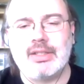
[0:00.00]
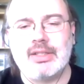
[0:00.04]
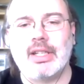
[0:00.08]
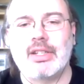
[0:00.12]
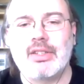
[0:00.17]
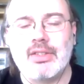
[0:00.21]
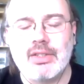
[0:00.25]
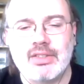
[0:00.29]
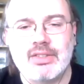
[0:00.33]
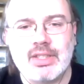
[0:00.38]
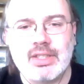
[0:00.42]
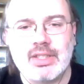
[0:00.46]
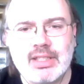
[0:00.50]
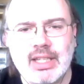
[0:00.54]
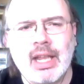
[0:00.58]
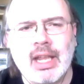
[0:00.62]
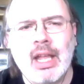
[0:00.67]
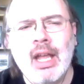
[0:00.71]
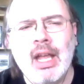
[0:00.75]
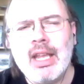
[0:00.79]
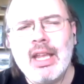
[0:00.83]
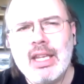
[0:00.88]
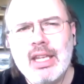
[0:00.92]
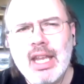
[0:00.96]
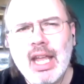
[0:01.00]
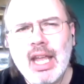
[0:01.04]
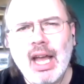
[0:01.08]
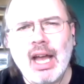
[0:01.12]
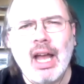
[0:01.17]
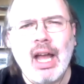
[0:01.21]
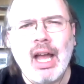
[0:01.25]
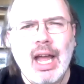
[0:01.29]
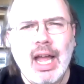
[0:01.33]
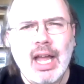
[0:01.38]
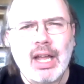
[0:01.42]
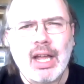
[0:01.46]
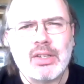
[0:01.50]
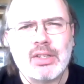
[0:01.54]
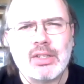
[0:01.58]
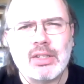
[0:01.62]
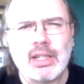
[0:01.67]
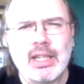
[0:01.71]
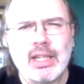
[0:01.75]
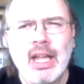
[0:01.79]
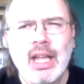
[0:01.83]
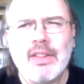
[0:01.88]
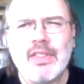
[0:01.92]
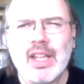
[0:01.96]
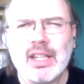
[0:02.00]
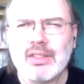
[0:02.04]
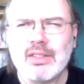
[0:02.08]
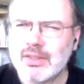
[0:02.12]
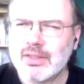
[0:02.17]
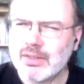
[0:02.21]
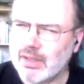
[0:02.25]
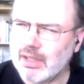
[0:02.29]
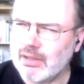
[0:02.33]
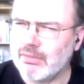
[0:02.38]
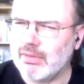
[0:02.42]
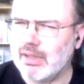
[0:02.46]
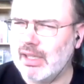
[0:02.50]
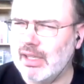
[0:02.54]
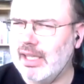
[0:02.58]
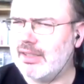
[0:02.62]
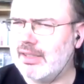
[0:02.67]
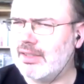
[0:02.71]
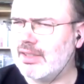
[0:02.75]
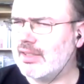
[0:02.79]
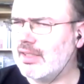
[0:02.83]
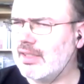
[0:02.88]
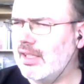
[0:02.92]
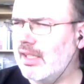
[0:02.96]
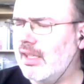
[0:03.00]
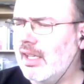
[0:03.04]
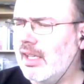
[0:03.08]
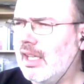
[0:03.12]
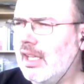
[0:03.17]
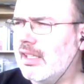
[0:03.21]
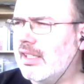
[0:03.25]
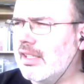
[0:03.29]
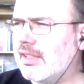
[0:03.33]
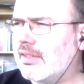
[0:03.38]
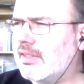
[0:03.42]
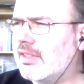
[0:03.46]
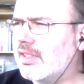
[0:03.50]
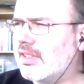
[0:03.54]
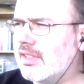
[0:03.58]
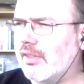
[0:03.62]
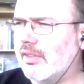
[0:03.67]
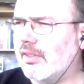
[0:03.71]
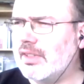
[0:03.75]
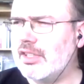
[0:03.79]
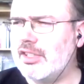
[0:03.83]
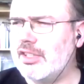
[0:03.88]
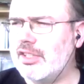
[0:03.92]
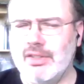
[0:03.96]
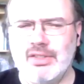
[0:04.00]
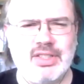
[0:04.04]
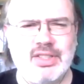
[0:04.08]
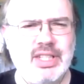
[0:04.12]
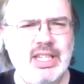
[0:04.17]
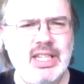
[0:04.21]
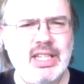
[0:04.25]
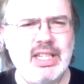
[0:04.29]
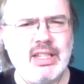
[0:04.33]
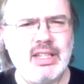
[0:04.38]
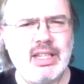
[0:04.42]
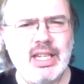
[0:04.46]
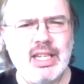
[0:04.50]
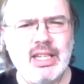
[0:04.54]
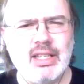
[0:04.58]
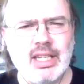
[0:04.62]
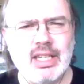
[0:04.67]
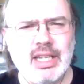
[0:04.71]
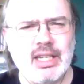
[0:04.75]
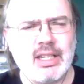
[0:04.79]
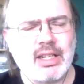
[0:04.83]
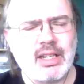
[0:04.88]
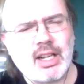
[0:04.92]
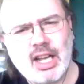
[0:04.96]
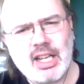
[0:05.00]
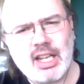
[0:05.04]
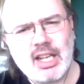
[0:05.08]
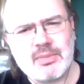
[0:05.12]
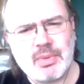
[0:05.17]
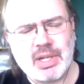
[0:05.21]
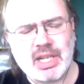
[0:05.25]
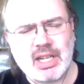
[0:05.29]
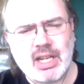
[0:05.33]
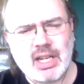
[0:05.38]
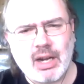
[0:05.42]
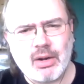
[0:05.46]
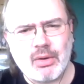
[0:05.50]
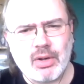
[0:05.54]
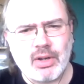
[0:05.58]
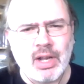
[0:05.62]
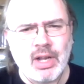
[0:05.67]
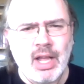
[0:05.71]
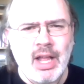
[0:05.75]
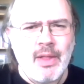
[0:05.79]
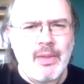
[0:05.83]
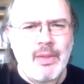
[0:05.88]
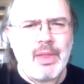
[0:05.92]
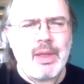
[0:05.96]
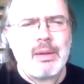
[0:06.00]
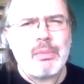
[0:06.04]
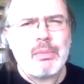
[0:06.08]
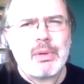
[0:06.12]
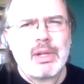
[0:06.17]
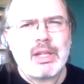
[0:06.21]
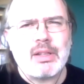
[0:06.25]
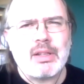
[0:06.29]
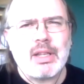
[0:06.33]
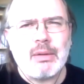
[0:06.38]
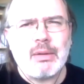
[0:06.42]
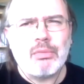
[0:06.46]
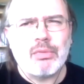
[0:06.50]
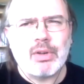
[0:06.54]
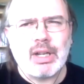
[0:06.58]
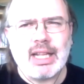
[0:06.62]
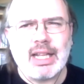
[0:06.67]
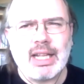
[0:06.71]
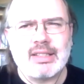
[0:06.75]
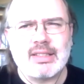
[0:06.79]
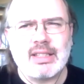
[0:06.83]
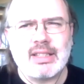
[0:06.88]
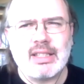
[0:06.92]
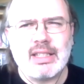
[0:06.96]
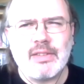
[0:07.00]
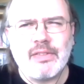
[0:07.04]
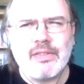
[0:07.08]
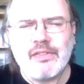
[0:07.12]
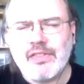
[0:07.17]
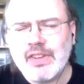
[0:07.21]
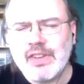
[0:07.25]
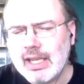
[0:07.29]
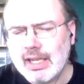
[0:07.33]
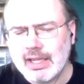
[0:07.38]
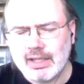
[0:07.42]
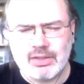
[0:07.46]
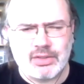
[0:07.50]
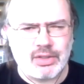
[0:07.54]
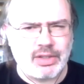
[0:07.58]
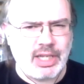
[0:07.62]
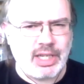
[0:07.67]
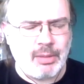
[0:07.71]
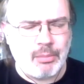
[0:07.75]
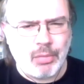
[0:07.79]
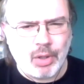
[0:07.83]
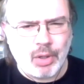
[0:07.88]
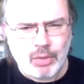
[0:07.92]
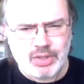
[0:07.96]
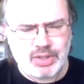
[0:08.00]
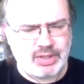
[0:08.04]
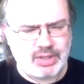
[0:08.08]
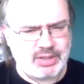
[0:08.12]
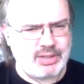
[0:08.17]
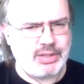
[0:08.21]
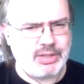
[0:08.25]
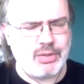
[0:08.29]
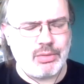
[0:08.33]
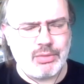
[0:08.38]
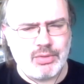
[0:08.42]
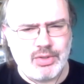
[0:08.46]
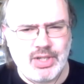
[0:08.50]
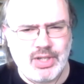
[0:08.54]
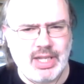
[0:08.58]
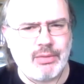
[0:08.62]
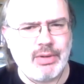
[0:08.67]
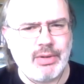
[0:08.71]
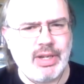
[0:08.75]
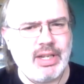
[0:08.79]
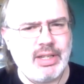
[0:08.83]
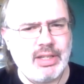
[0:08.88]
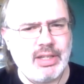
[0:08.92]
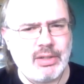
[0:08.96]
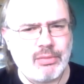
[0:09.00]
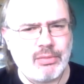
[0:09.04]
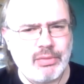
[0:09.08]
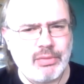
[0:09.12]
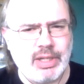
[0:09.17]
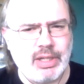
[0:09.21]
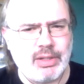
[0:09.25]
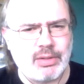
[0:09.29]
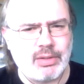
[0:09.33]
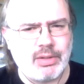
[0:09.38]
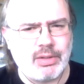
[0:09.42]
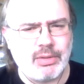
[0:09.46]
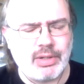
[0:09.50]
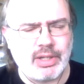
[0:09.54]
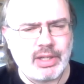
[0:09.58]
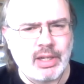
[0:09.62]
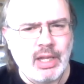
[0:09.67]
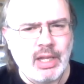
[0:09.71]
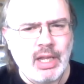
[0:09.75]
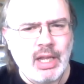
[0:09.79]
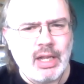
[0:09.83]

sections. It's like, yeah, actually, that sort of relates to stuff that you see in cosmic horror. It relates to the feelings or the emotions that you generate in the reader doing,